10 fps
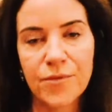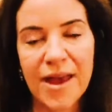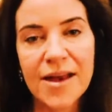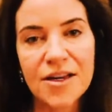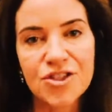
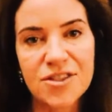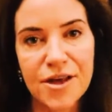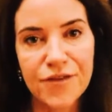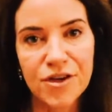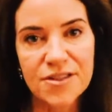English as
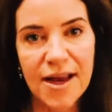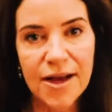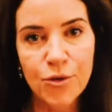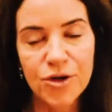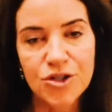their first
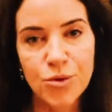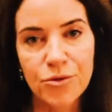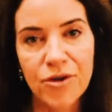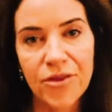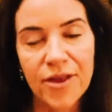language,
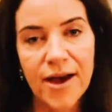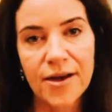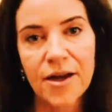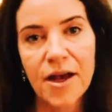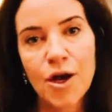we run
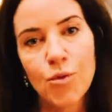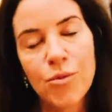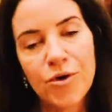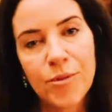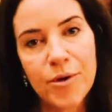that. We
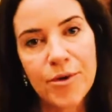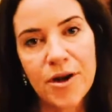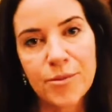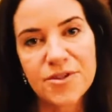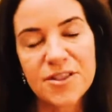bring people
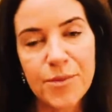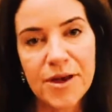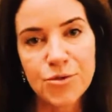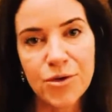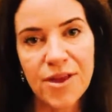up to
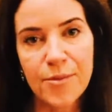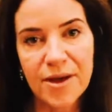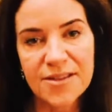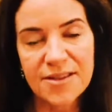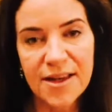speed with their
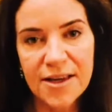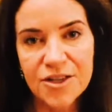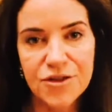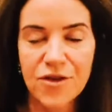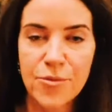maths and
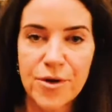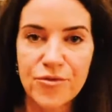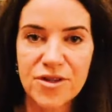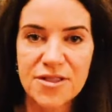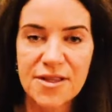English if they're a bit
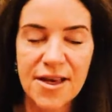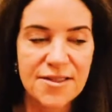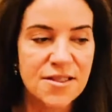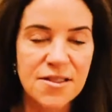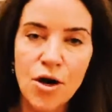rusty there.
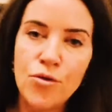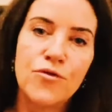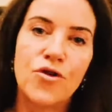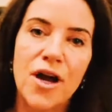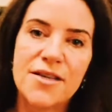So there's a whole
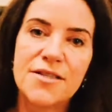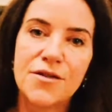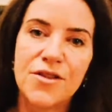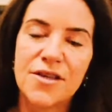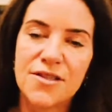variety
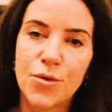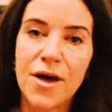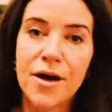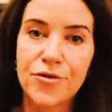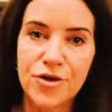of things that we
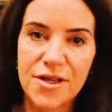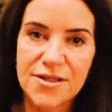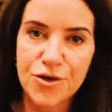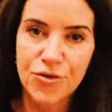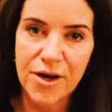cover in
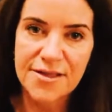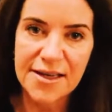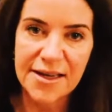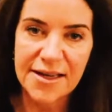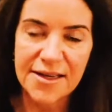these careers
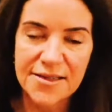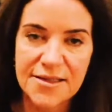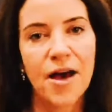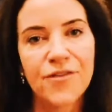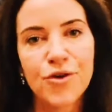clinics.
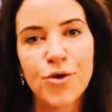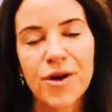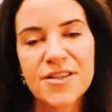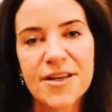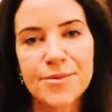A few
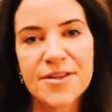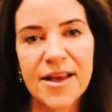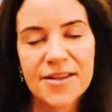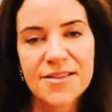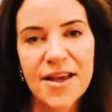quick tips
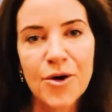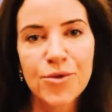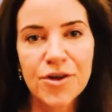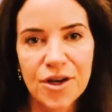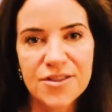then to
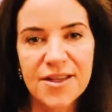help you close